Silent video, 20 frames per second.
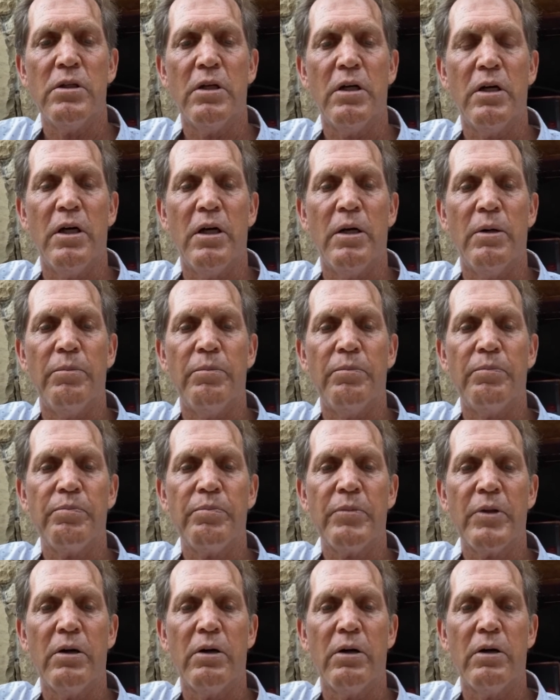
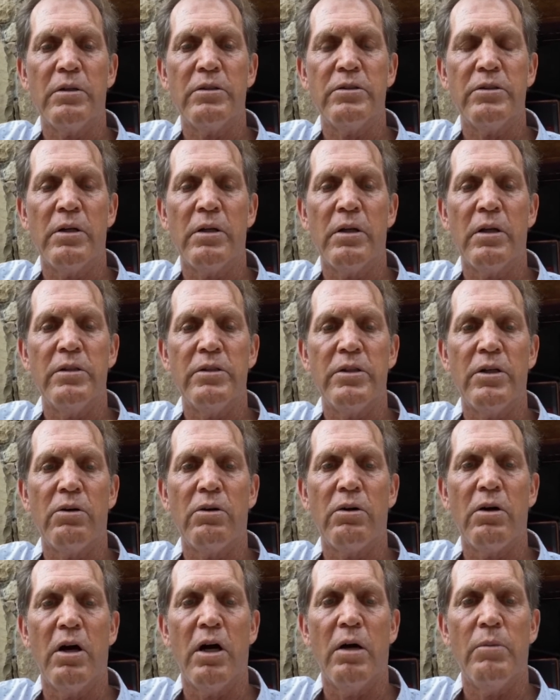or zero
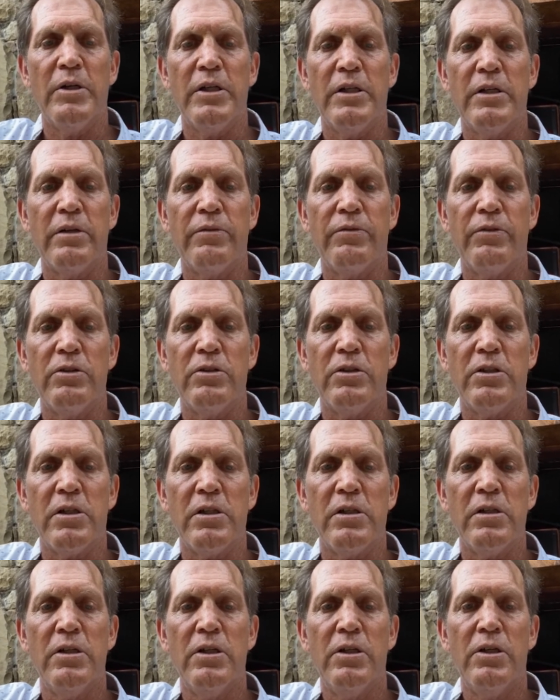carbon in the
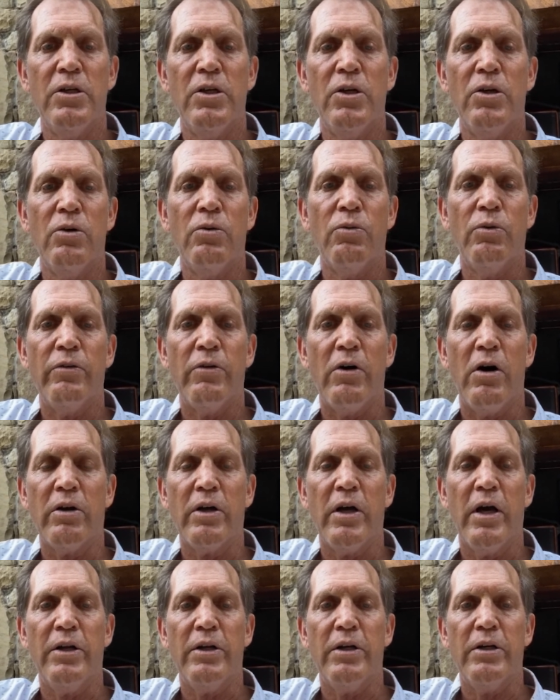future, we've all
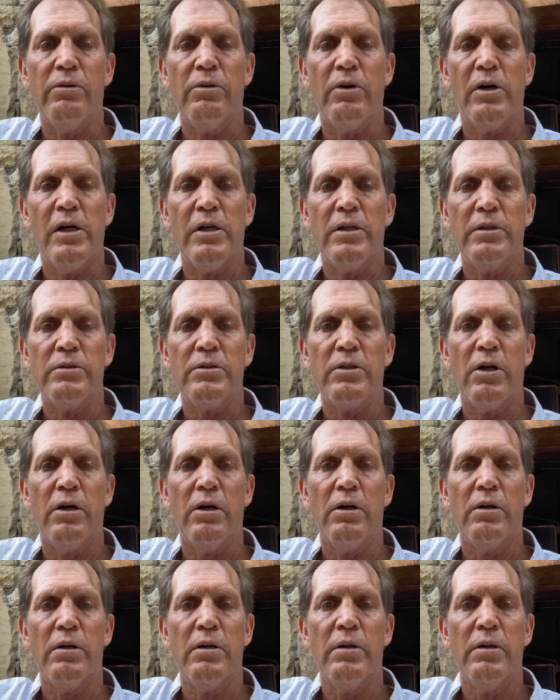got to start